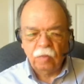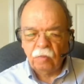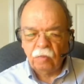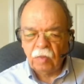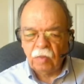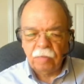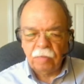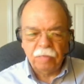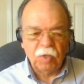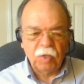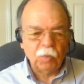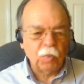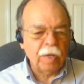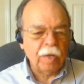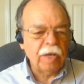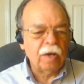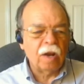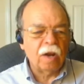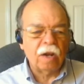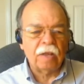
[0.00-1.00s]
in
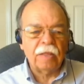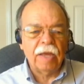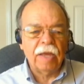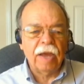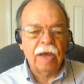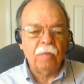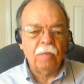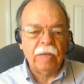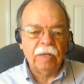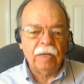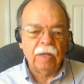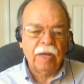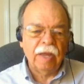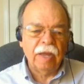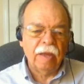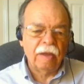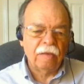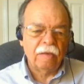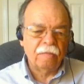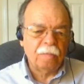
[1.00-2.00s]
between all of that, we can
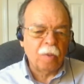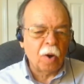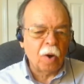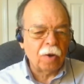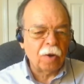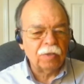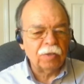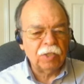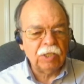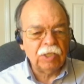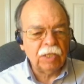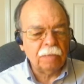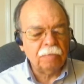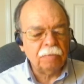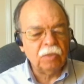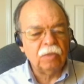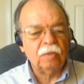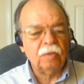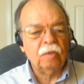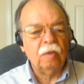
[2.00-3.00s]
have
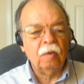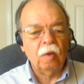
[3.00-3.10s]
partnerships